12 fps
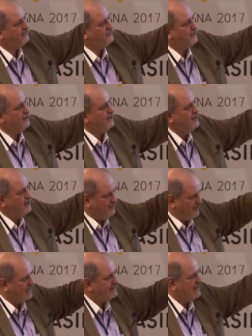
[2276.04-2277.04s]
F4. You
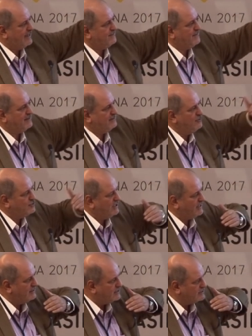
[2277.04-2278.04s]
can get that, but
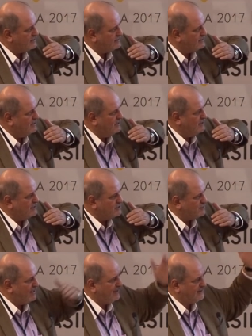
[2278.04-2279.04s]
usually it just goes
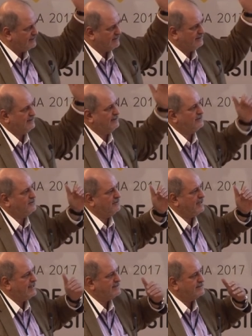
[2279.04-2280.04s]
straight to
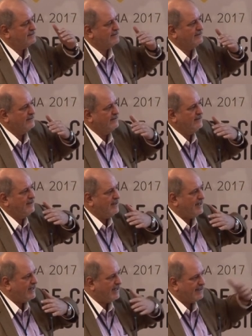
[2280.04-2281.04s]
cancer,
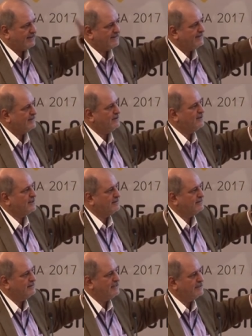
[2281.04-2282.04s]
and you
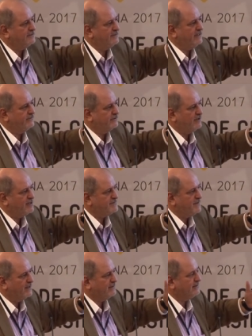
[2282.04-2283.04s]
can need a liver
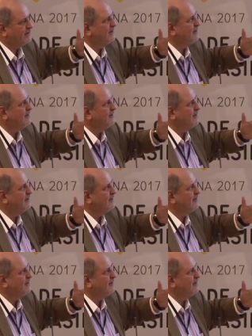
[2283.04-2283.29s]
transplant.